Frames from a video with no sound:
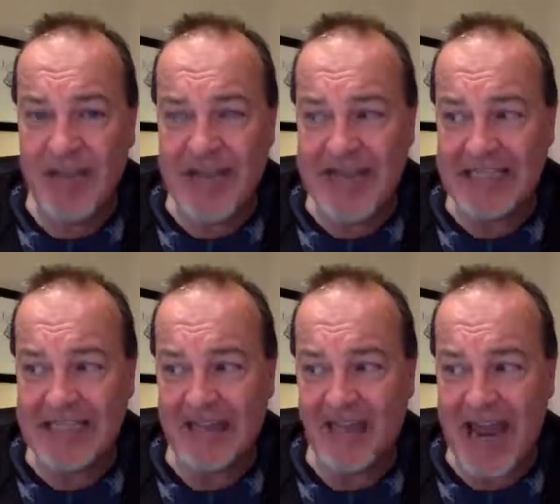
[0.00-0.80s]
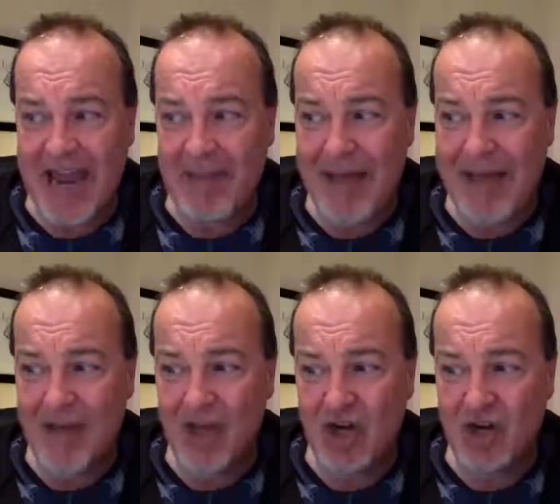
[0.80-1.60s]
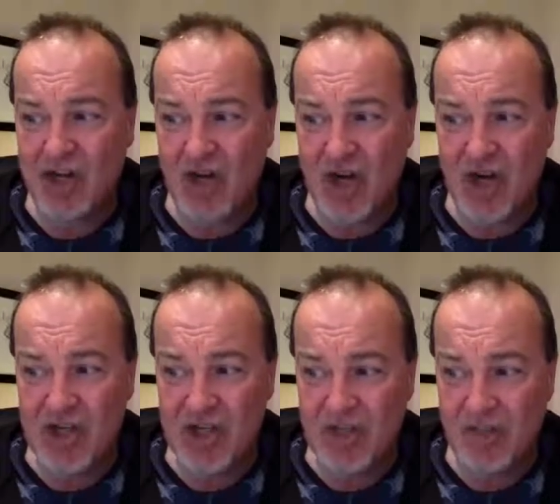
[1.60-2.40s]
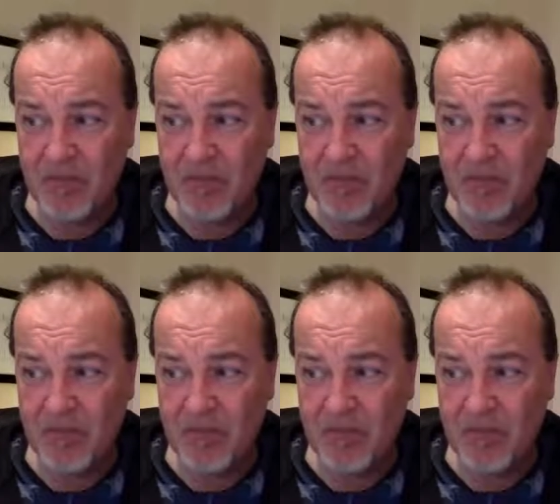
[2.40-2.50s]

gigantic frying pan downstairs.